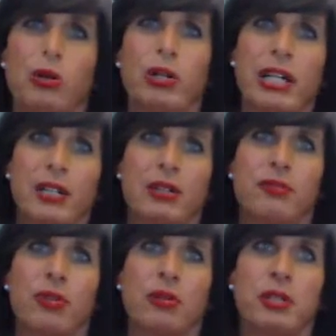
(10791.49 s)
Lori. I look
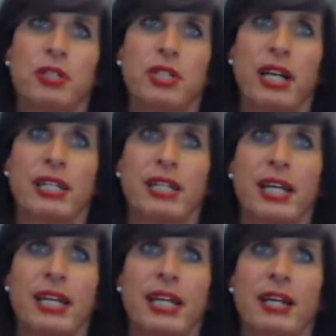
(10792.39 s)
forward to checking
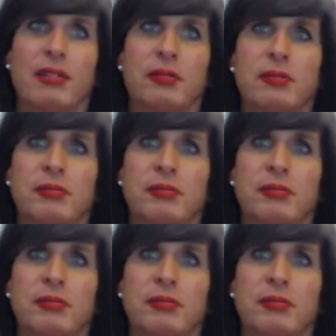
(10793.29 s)
that out.